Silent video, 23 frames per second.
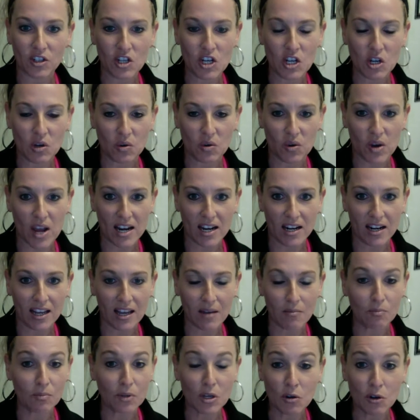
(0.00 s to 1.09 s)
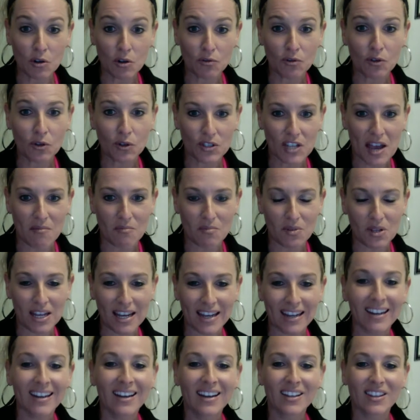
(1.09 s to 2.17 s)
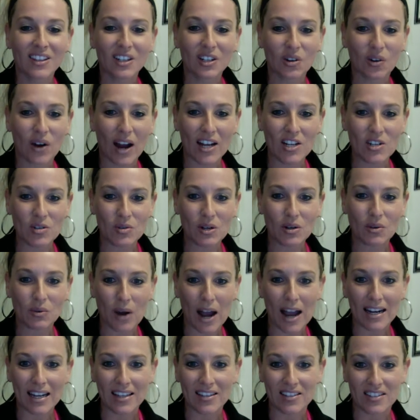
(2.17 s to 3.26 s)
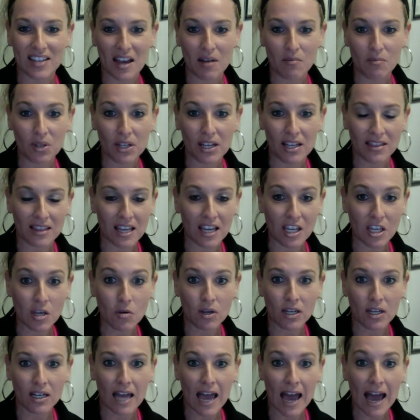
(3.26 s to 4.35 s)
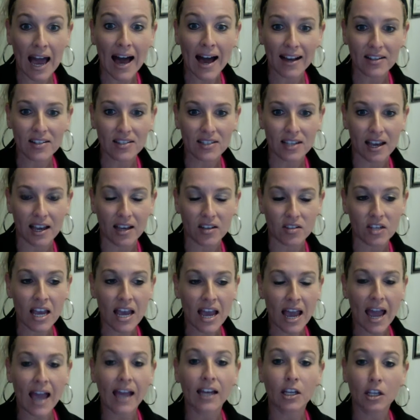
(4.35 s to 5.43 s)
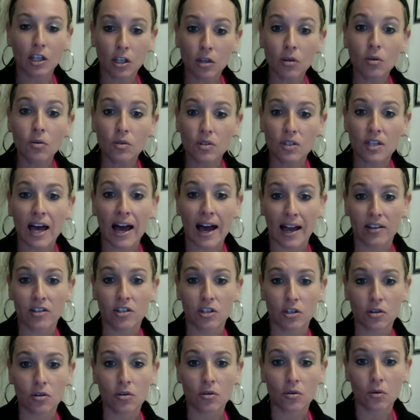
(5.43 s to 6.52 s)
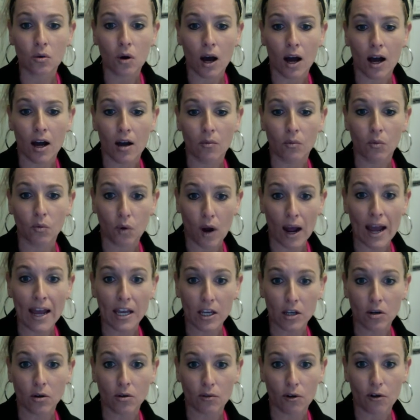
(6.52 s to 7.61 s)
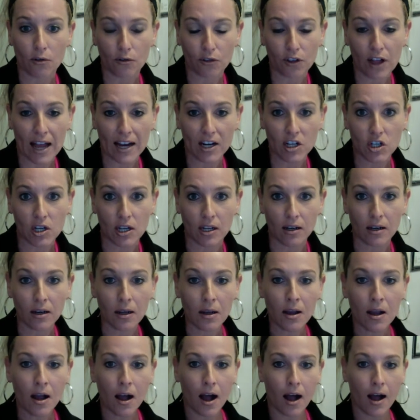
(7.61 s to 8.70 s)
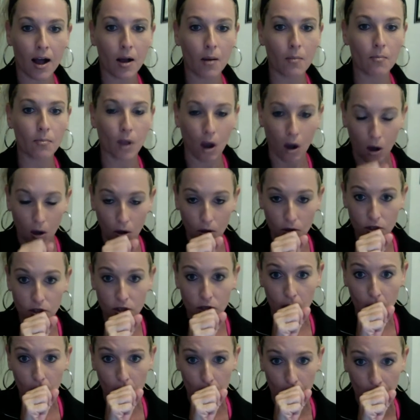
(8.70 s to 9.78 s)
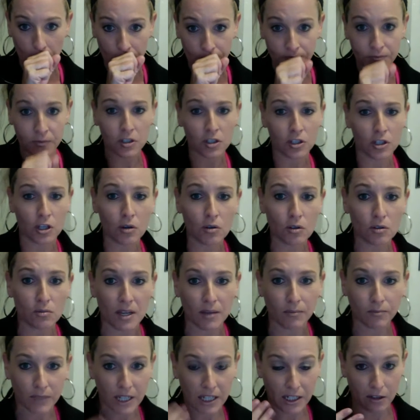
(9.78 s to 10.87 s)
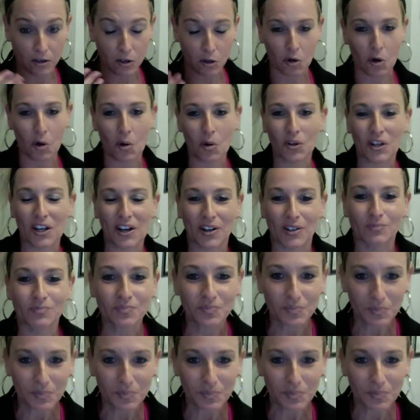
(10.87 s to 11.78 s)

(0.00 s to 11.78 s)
She created a beautiful template, the graduate writing template, that you can access and use that to write your reflection. Also, excuse me, getting a little cold here.